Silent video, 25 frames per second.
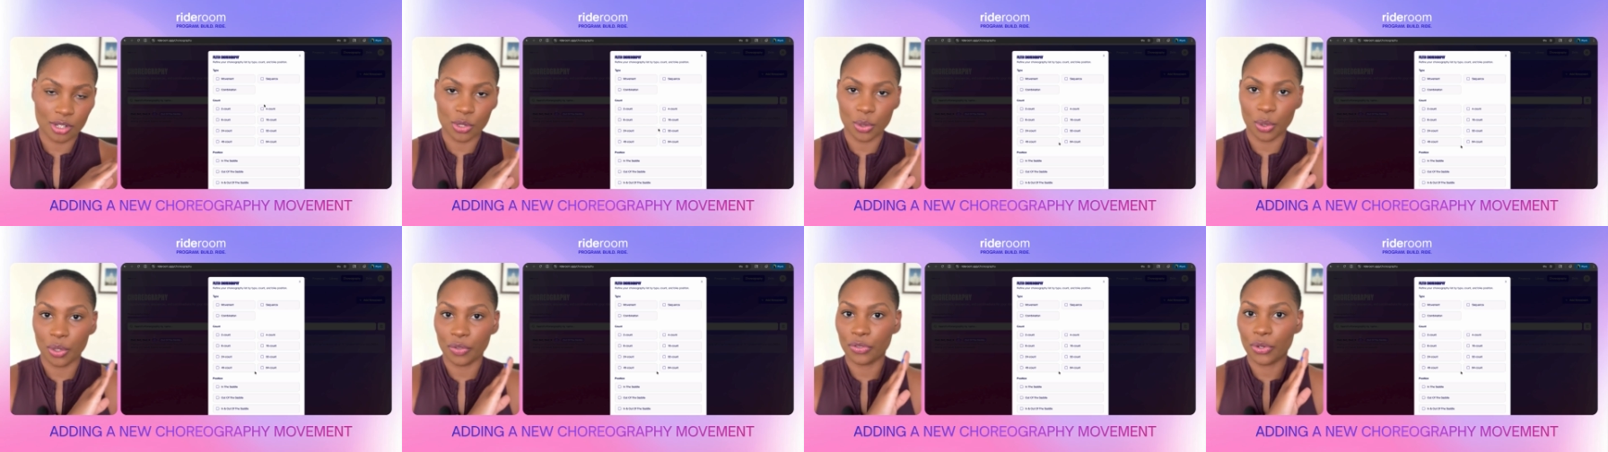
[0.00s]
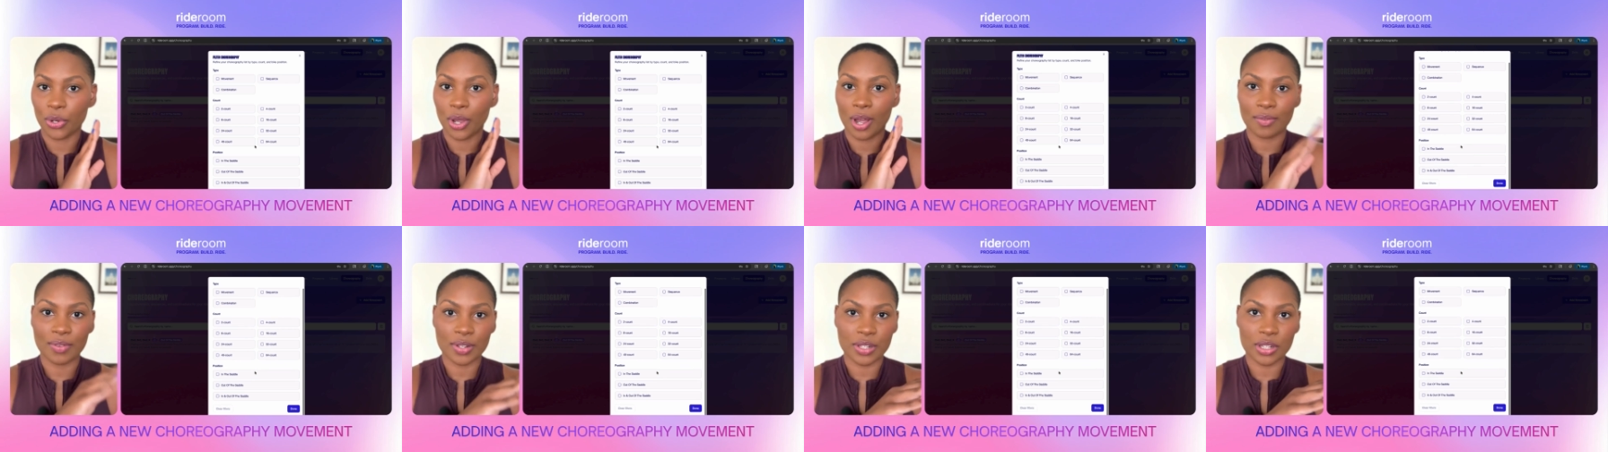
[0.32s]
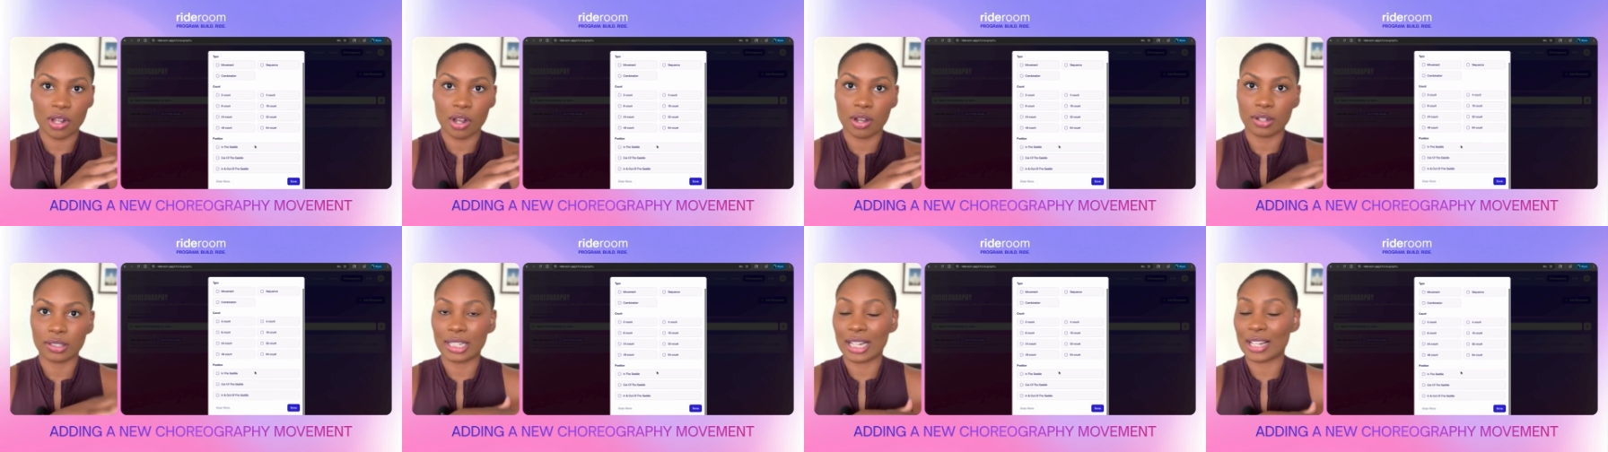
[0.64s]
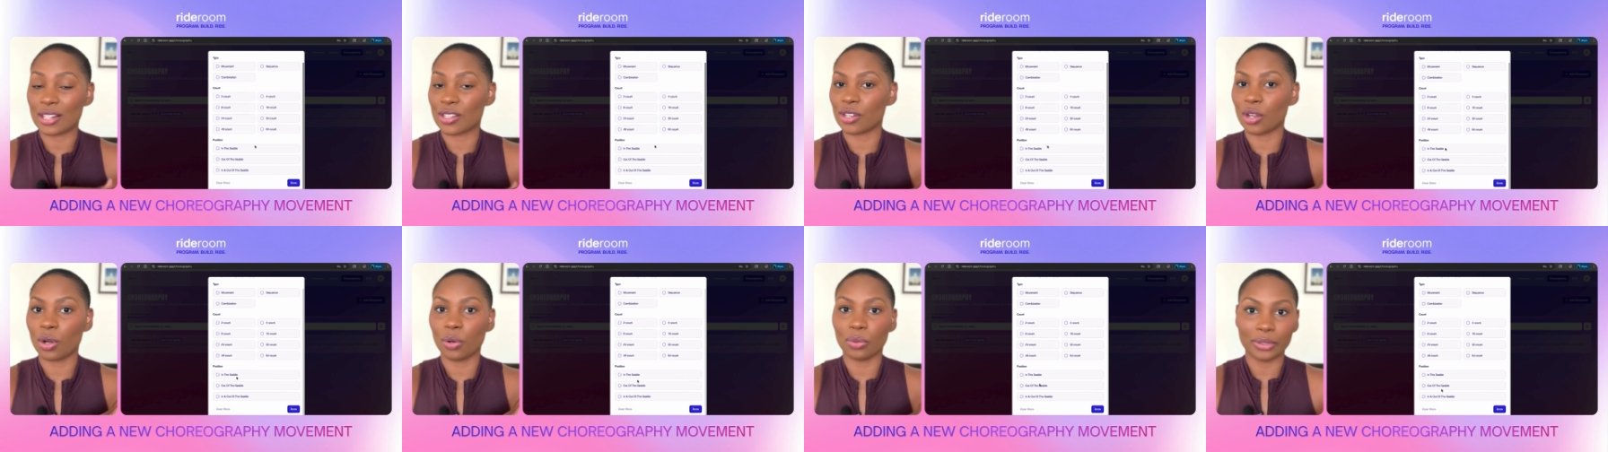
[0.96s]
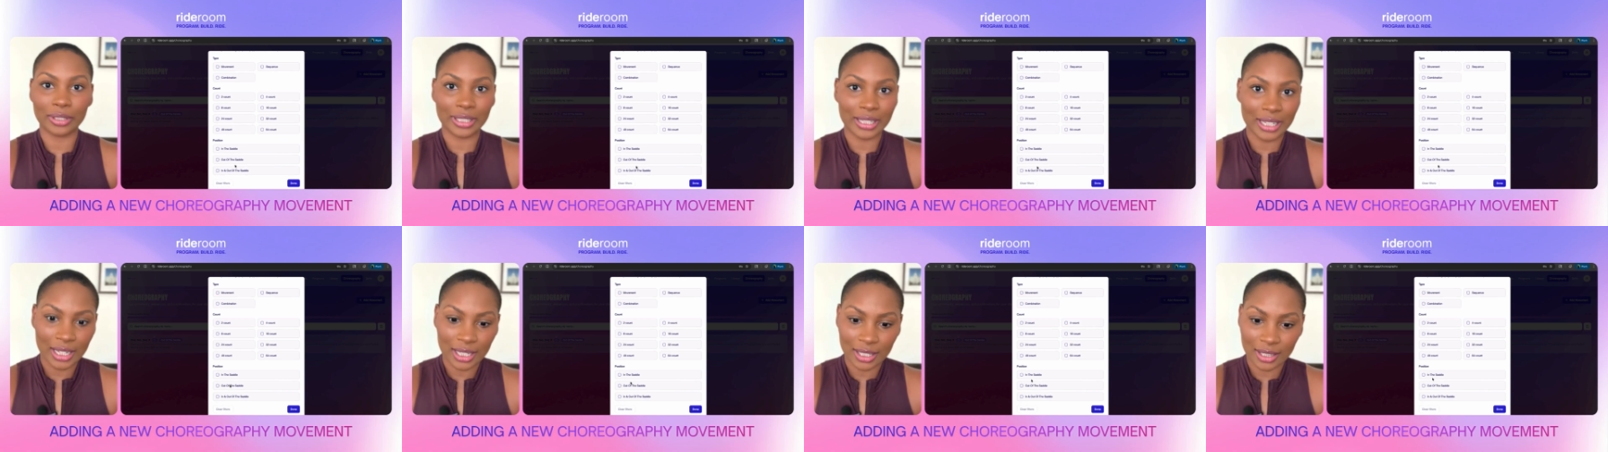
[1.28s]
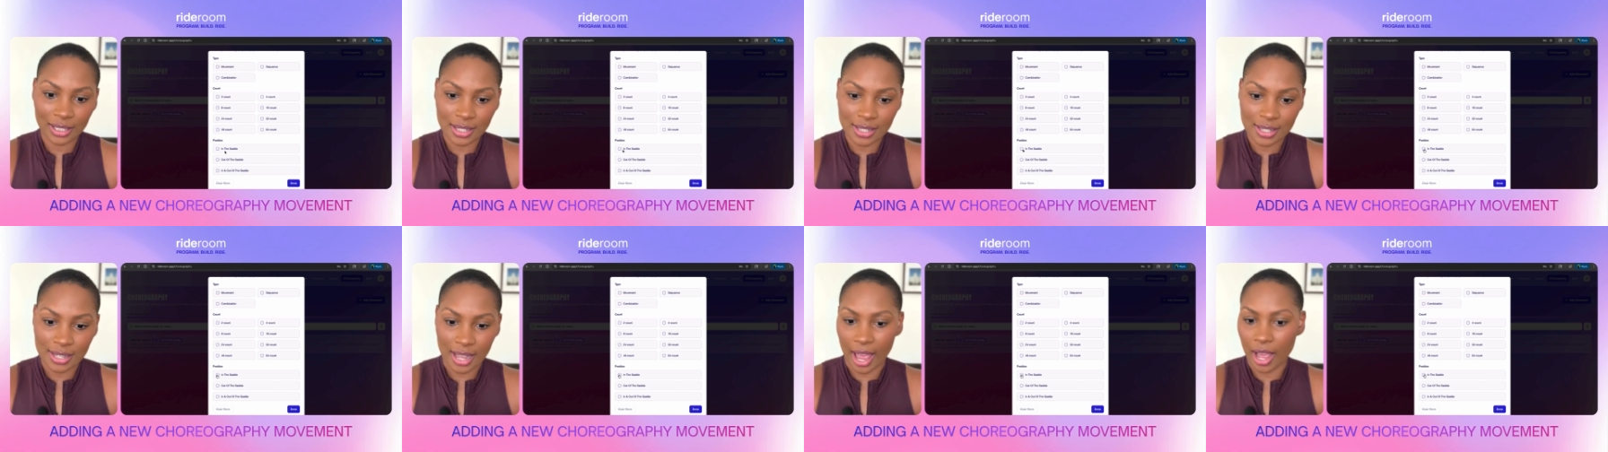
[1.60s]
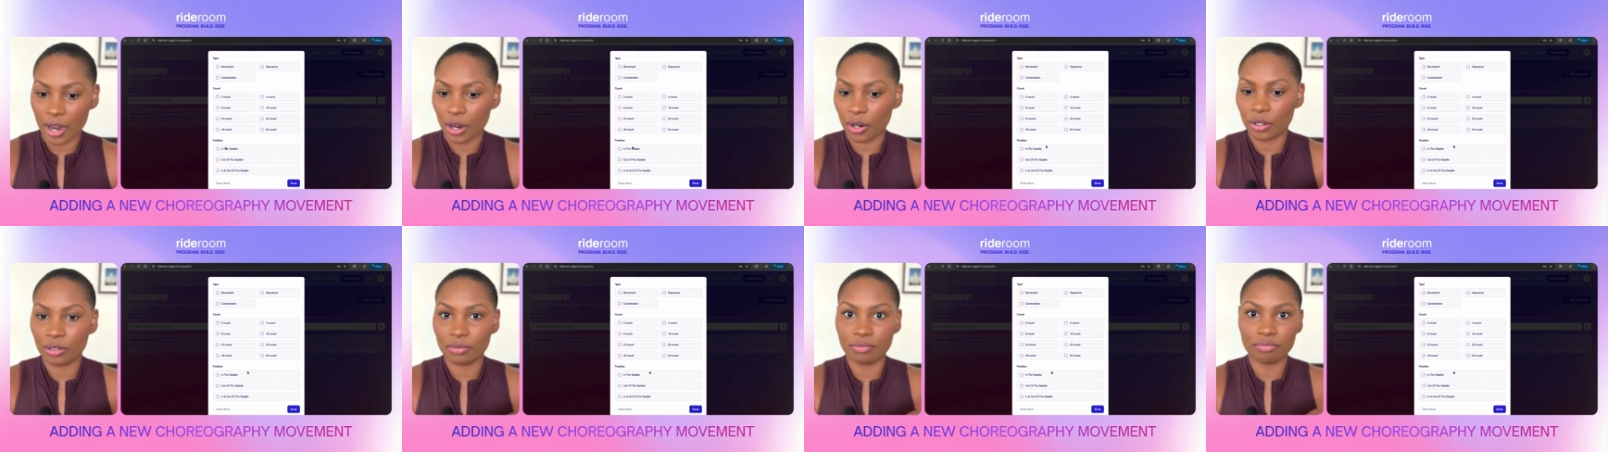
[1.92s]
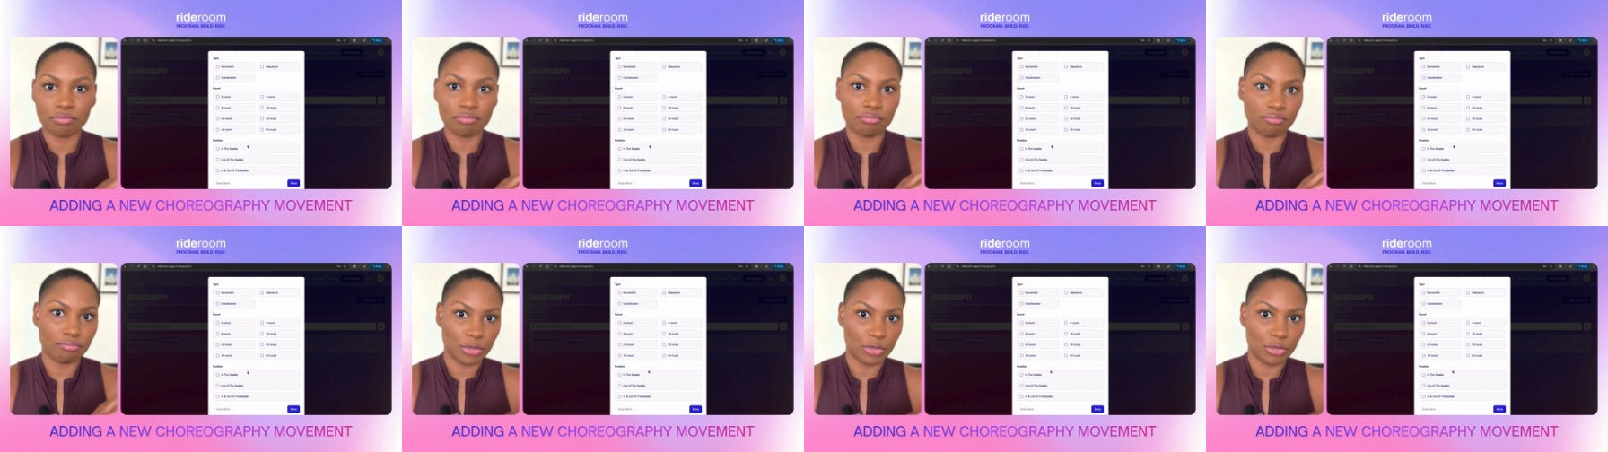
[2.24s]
So if you have a song that's only in the saddle,